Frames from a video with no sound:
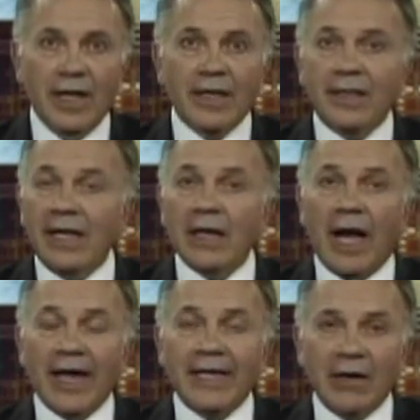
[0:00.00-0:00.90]
then
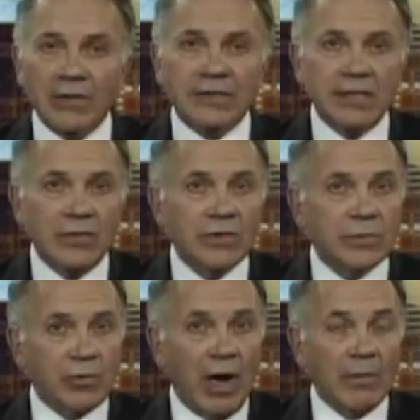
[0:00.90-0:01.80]
I guarantee you
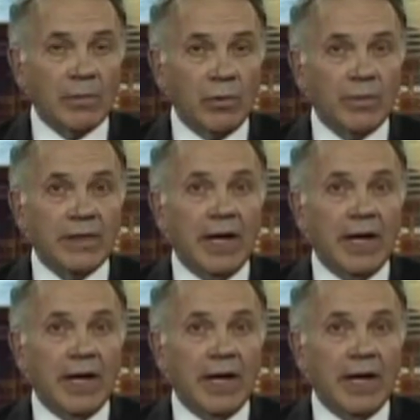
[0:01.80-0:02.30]
this problem will be